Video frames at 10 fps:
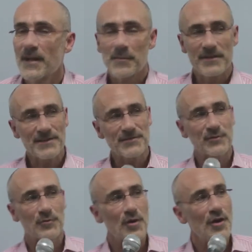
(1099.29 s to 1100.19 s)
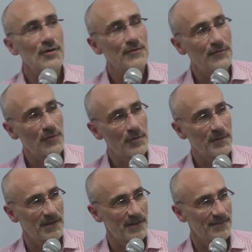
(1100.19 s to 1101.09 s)
But that's the wrong
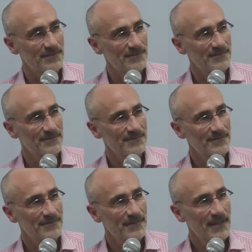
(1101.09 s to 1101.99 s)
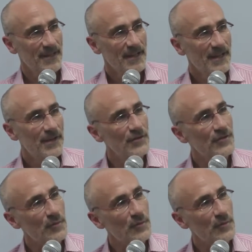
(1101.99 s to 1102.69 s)
formula. Here's the